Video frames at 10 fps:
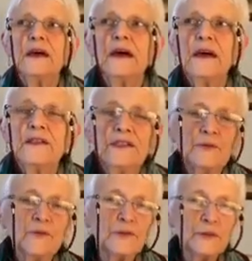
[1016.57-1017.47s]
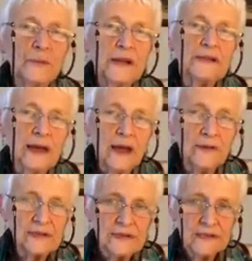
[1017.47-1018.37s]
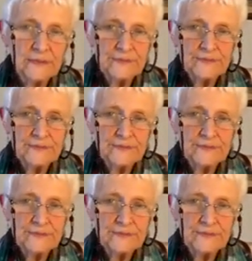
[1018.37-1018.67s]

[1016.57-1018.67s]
and they were going to build a house,